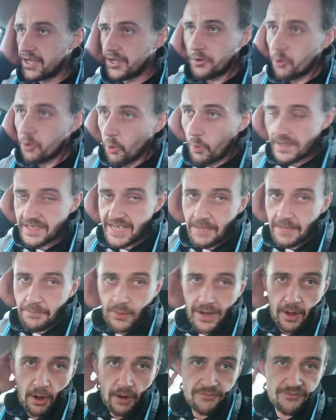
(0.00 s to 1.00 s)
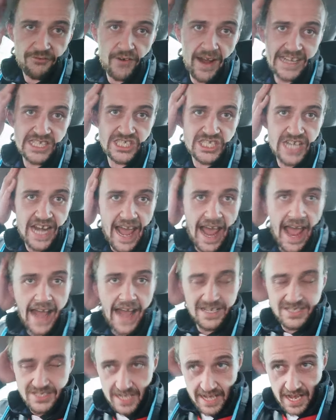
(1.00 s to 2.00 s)
You know, we did bring on fresh
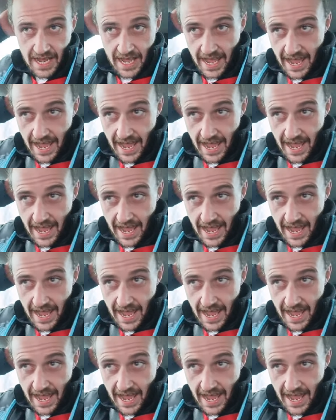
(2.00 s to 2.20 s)
legs,